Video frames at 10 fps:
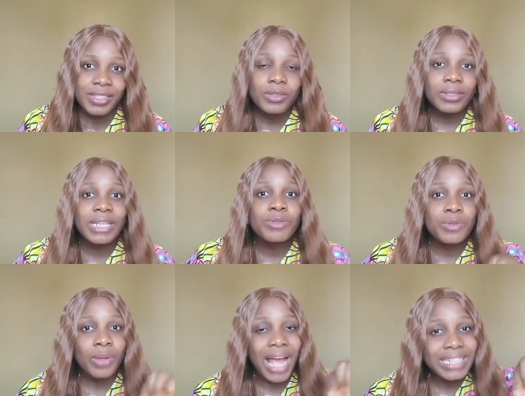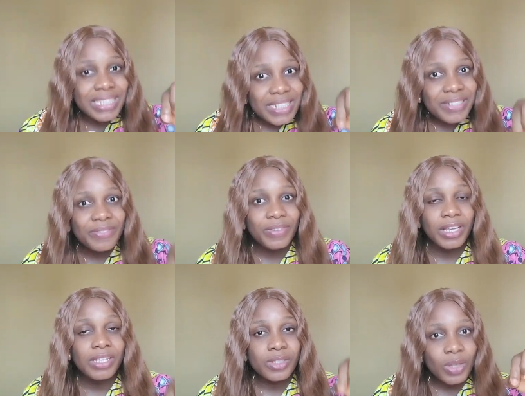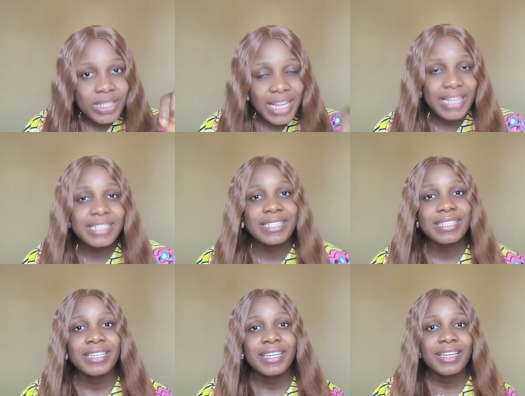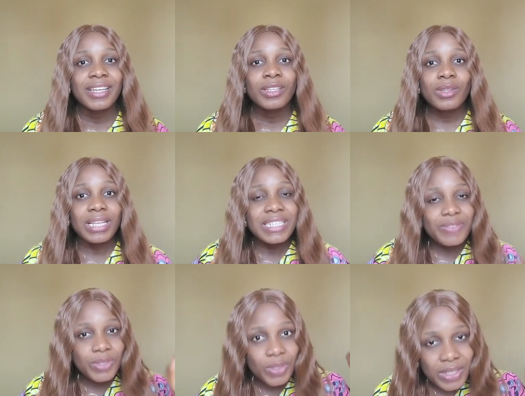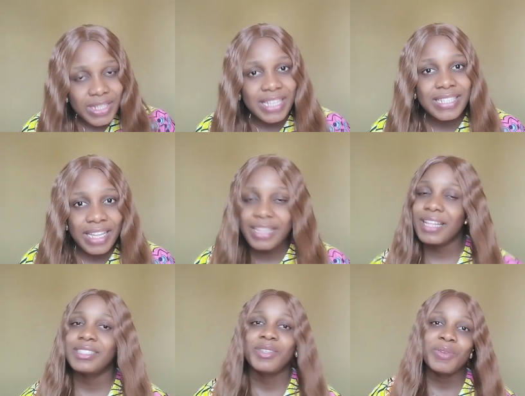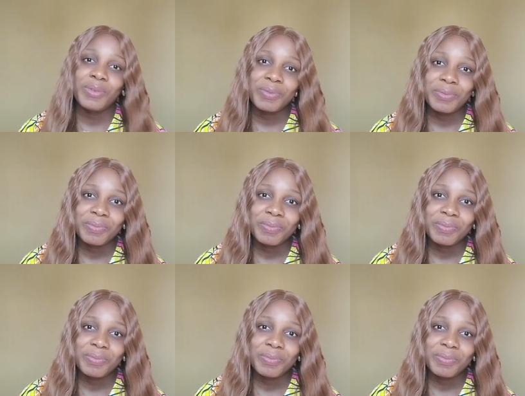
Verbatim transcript: In order to achieve a success to achieve success in that love.